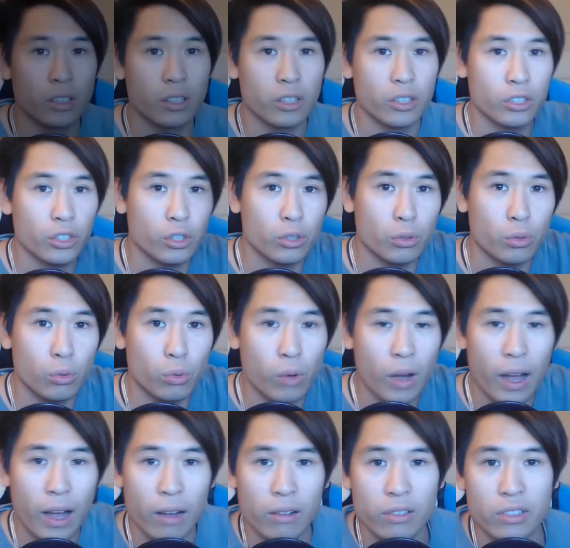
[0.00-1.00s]
Yo,
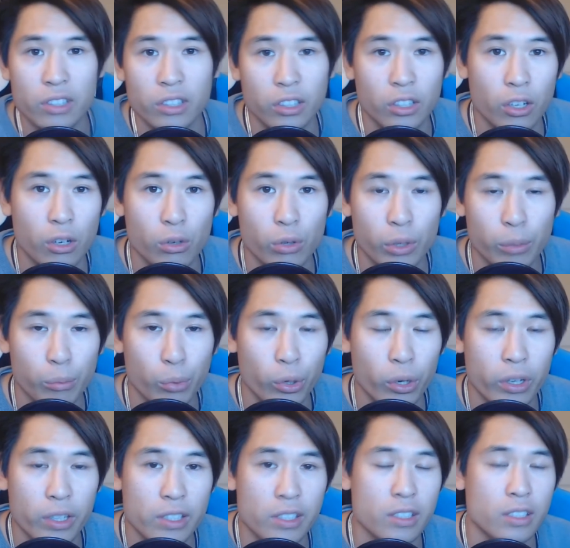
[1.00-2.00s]
how's it going,
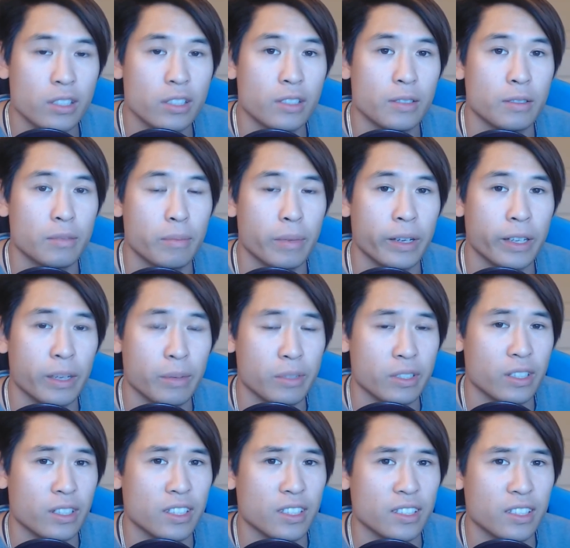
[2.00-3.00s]
boys? My name
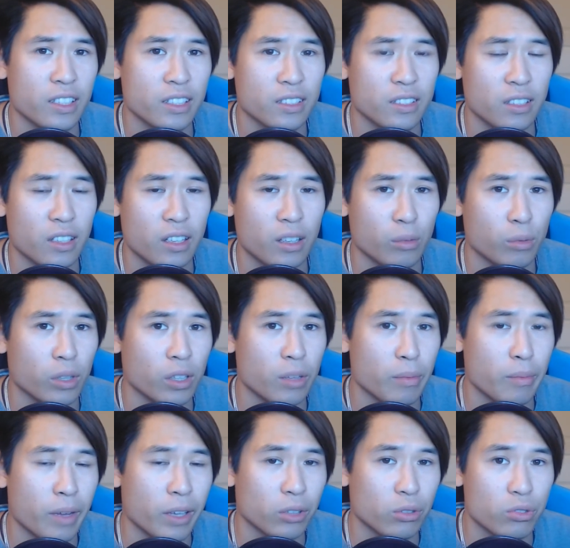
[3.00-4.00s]
is Oslex and
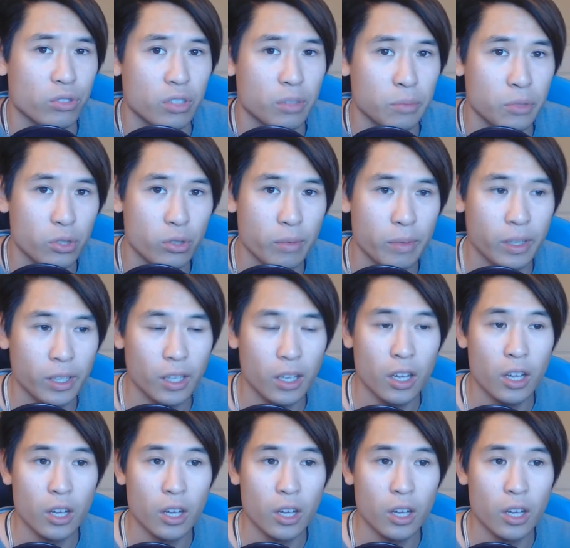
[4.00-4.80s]
welcome back to Simple Streaming.